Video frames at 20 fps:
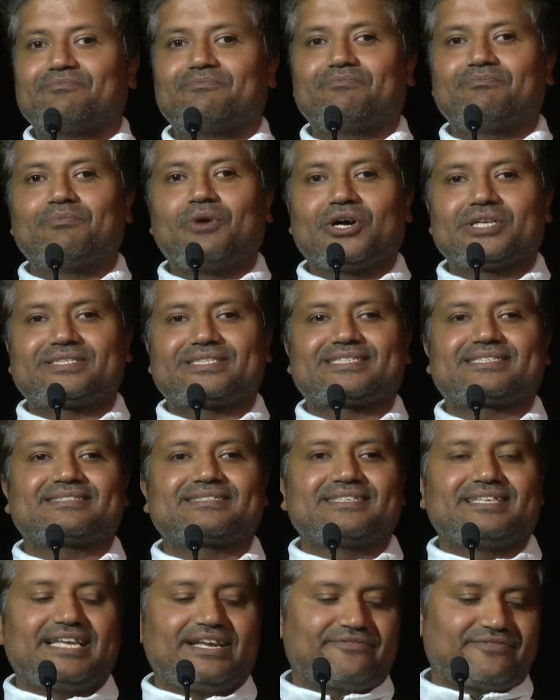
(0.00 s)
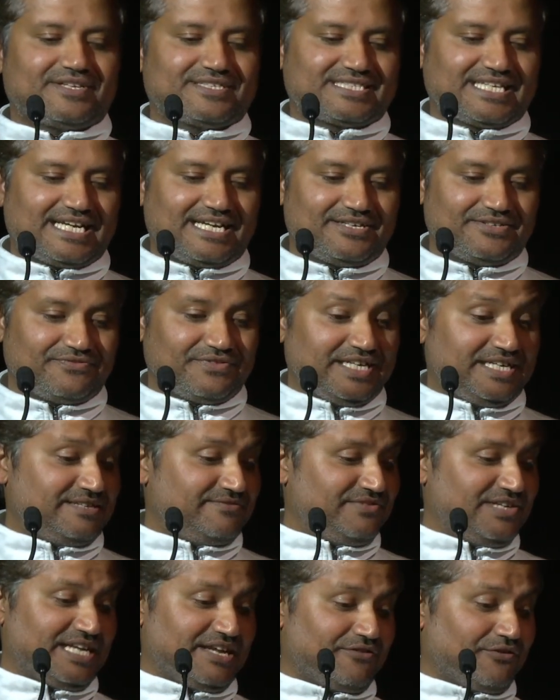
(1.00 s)
bots left aside.
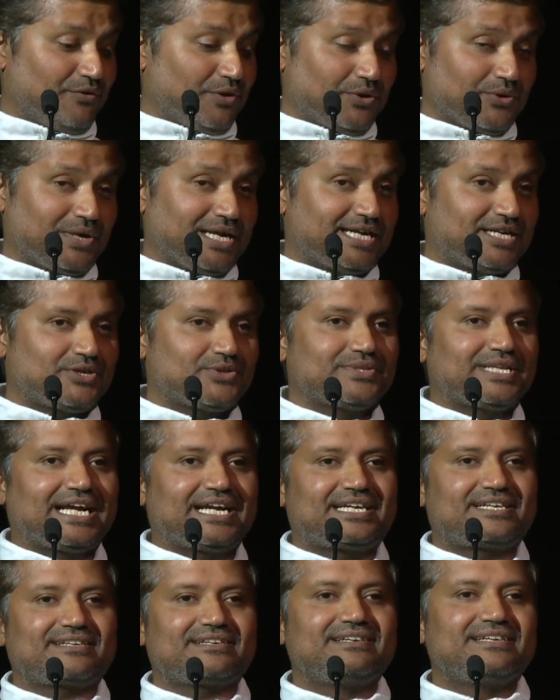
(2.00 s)
We never want to get to that